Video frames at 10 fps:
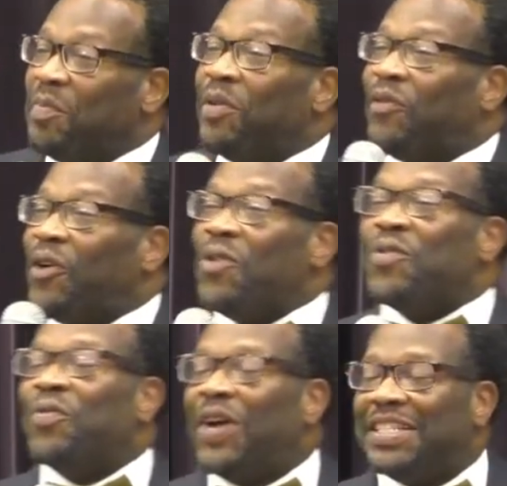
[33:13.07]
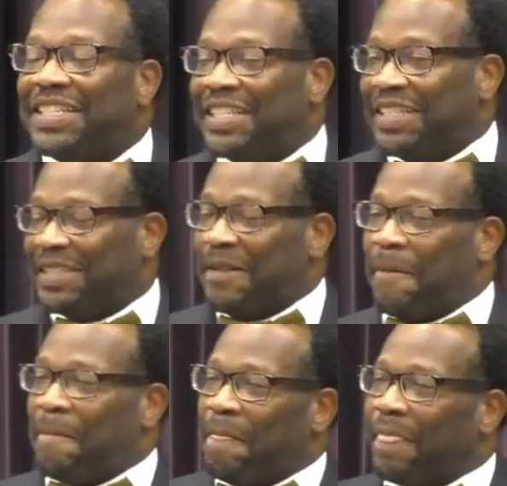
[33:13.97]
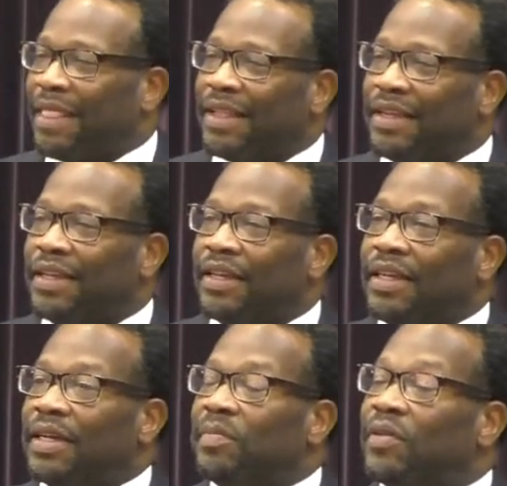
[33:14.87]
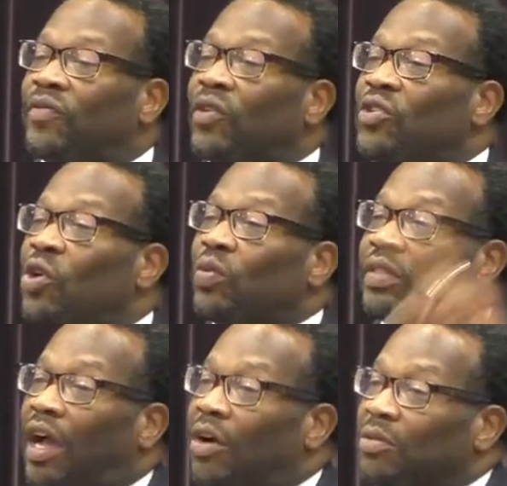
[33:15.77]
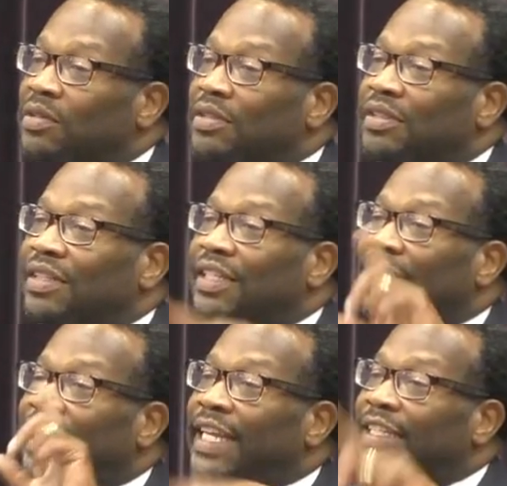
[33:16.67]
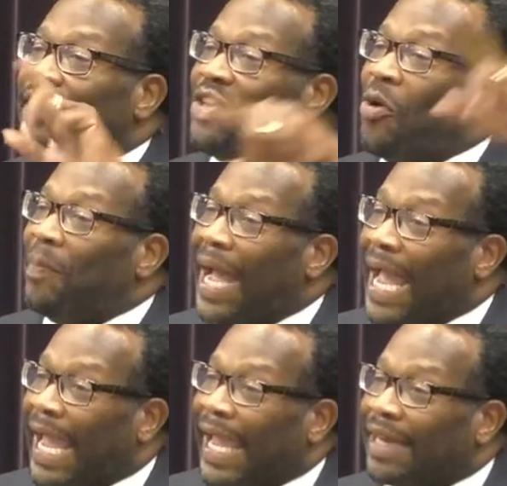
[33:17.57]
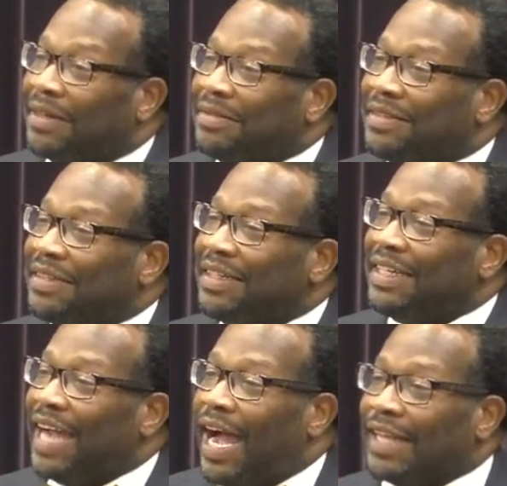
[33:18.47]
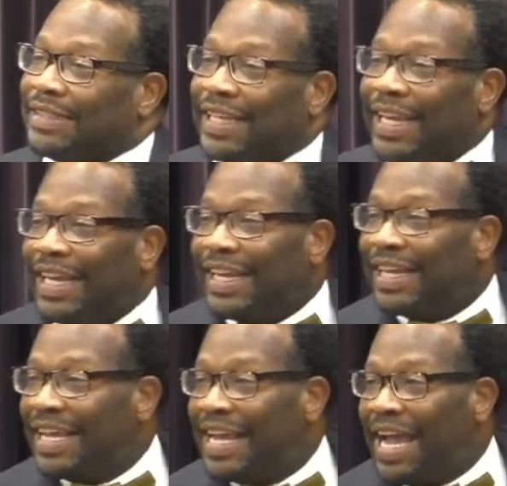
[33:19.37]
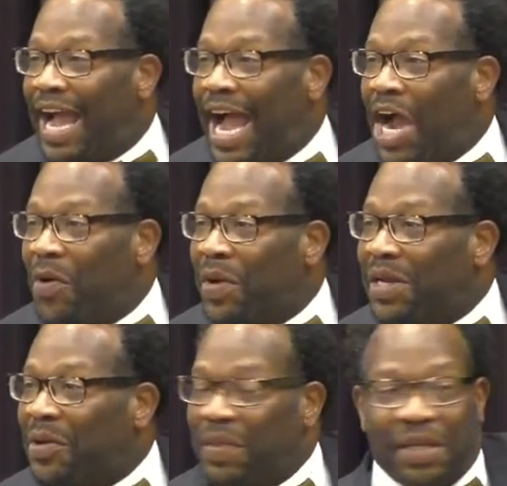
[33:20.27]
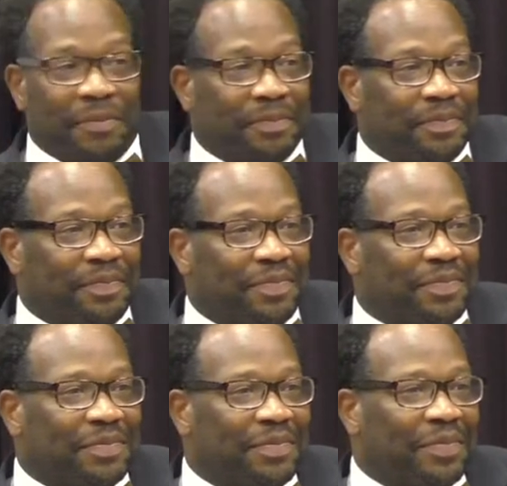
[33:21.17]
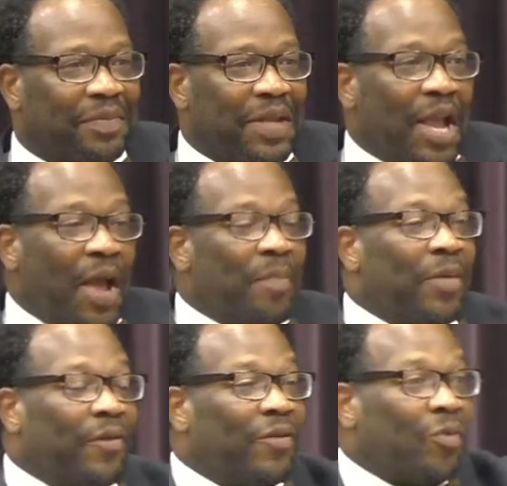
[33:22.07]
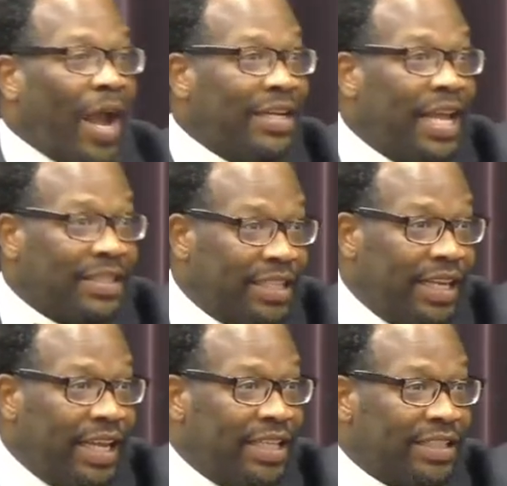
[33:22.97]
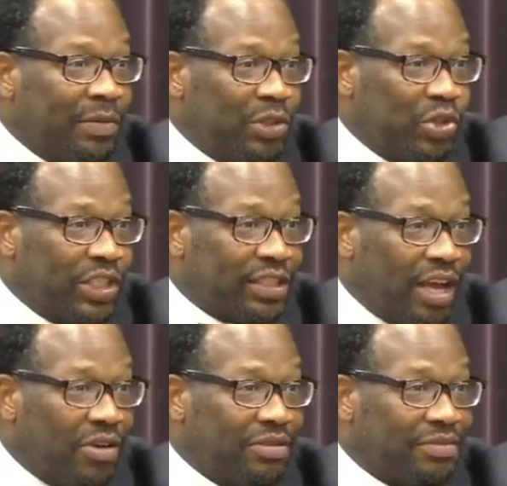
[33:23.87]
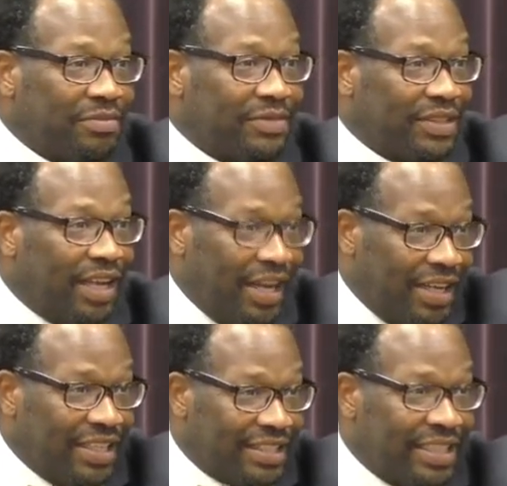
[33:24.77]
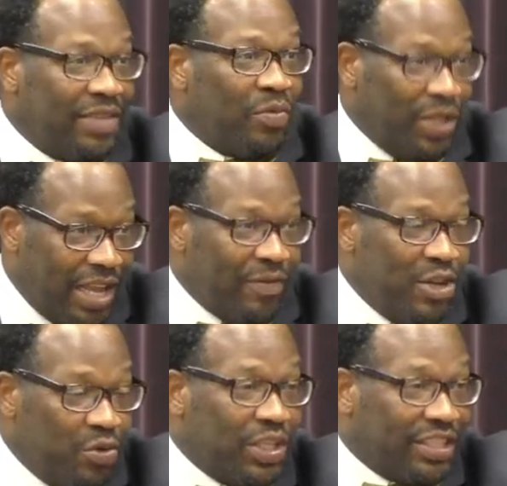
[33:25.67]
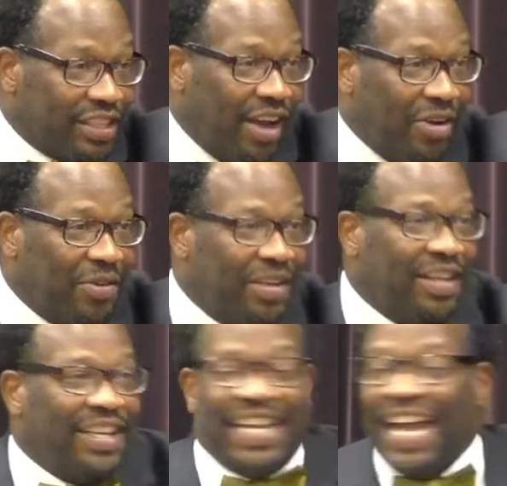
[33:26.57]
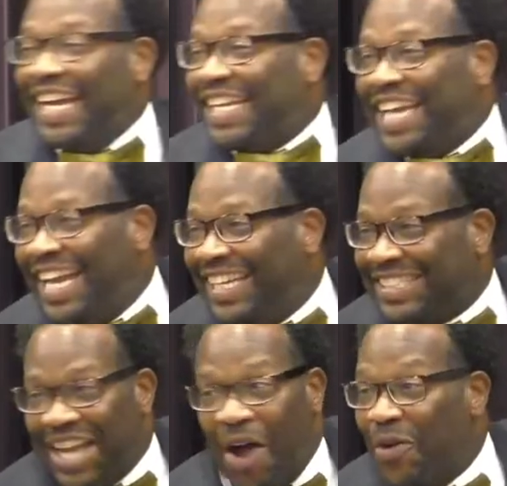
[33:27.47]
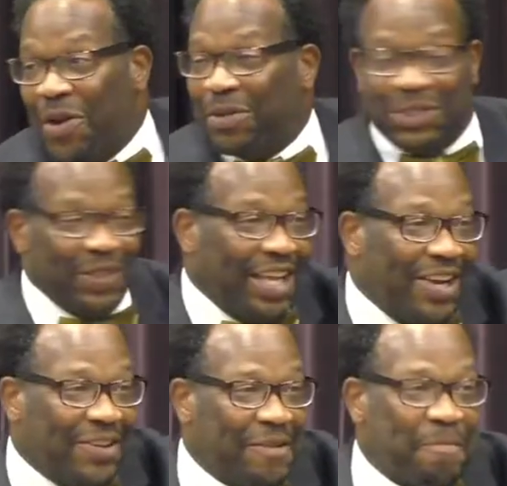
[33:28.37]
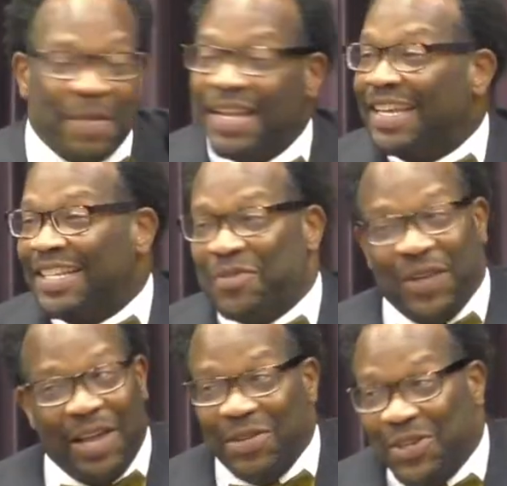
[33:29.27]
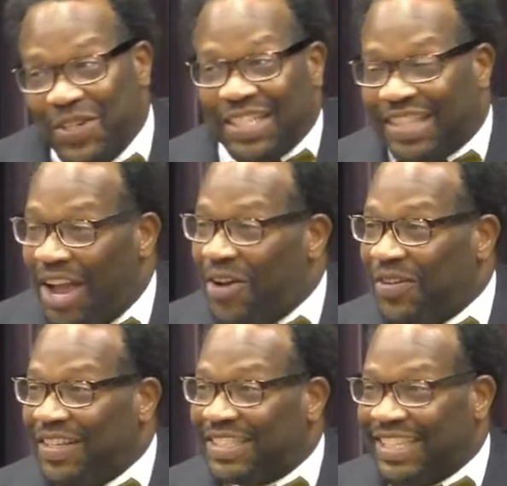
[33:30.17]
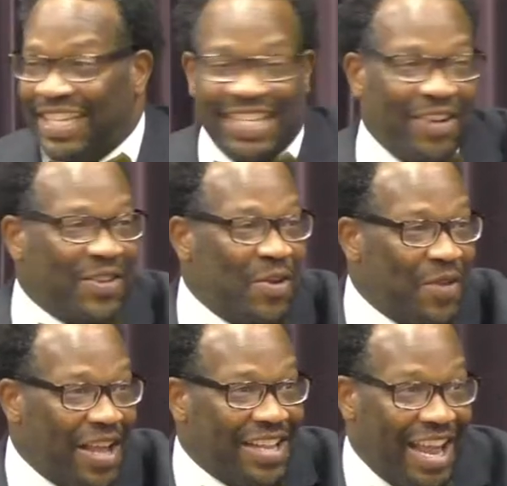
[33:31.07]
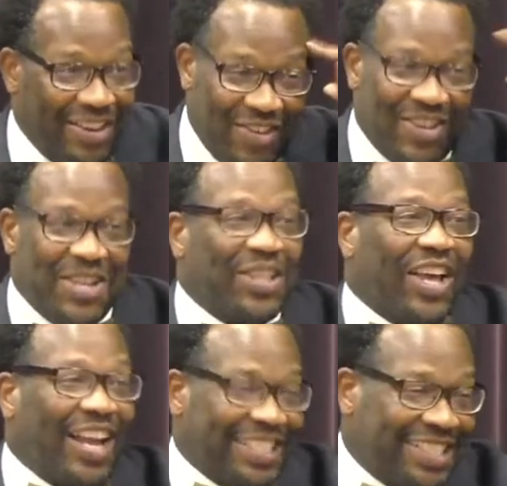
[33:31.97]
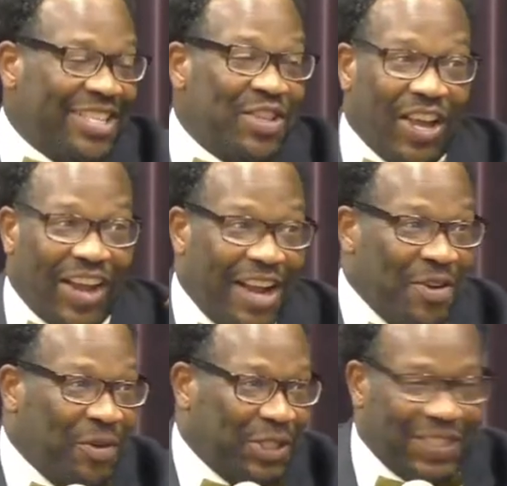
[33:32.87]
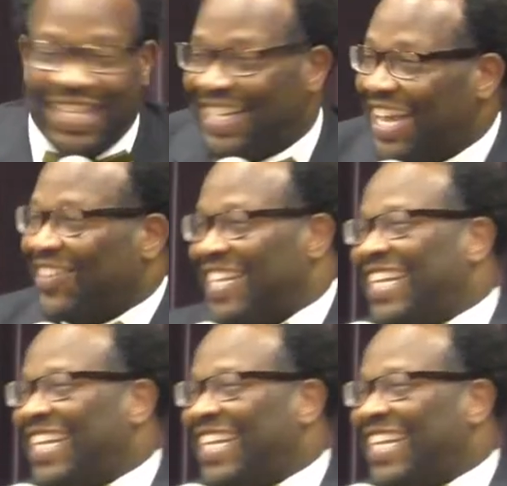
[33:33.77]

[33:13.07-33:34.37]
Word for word: Before, watch this. Before your thoughts get to your mind, God said, I already know them. But right now, see that? See what you just thought? Uh huh. See, whatever you just thought, I don't know what you thought. Whatever you just thought. See, you get like, oh, you thought I, you thought I knew what you said out